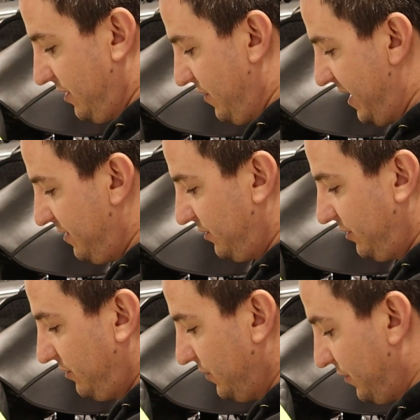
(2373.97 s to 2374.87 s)
go ahead and
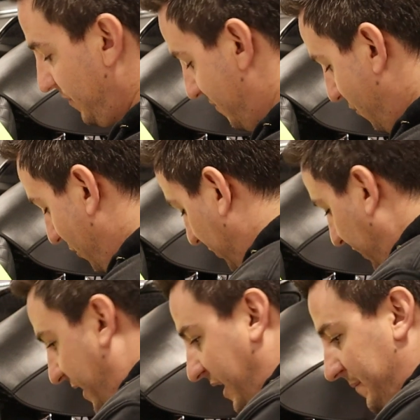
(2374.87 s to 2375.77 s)
do a little bit more
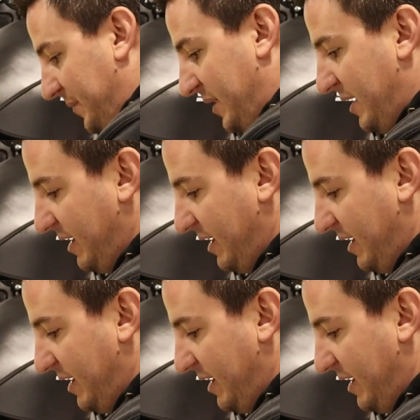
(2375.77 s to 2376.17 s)
cleaning,